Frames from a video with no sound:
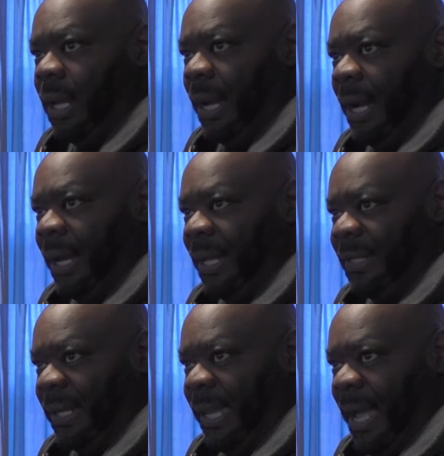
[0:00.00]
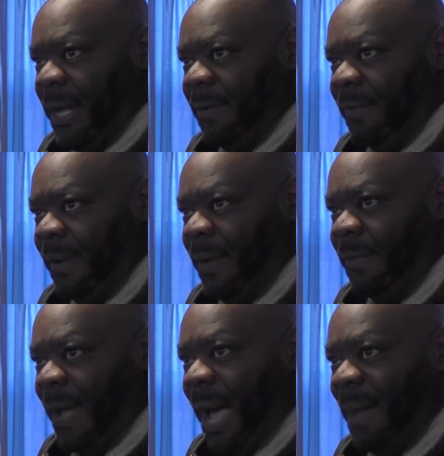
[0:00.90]
It's a can
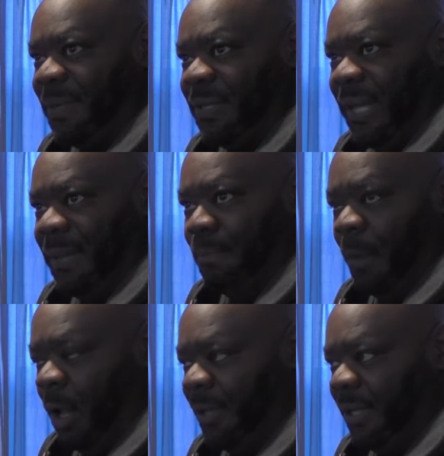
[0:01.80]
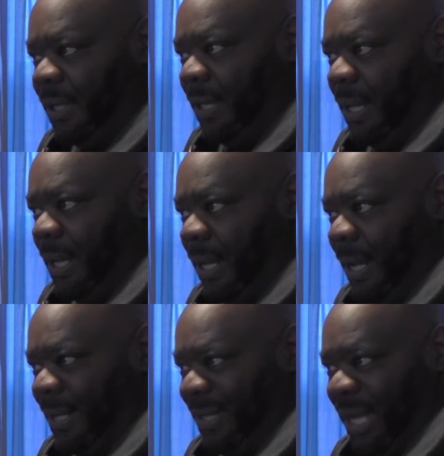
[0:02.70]
of hops and malt.
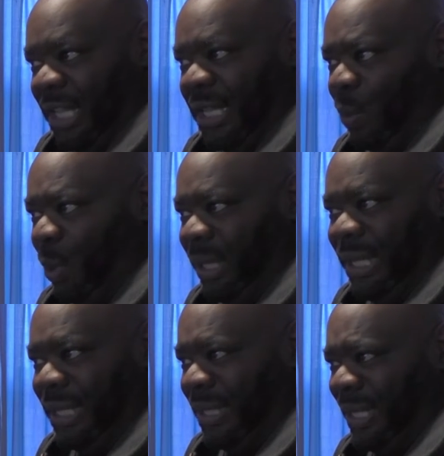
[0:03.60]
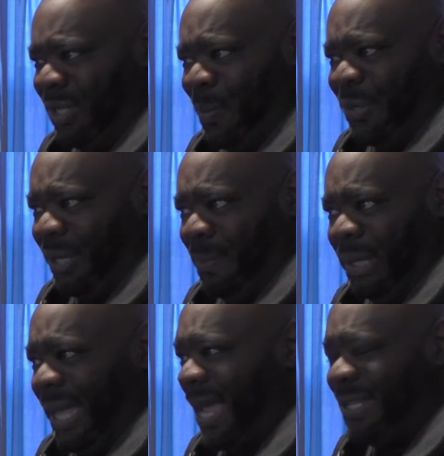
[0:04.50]
It's like a liquidy, it's almost like a
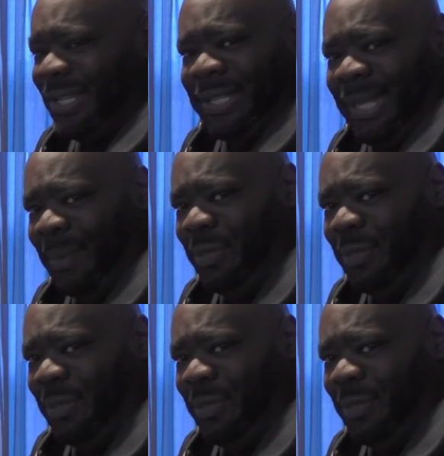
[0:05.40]
molasses type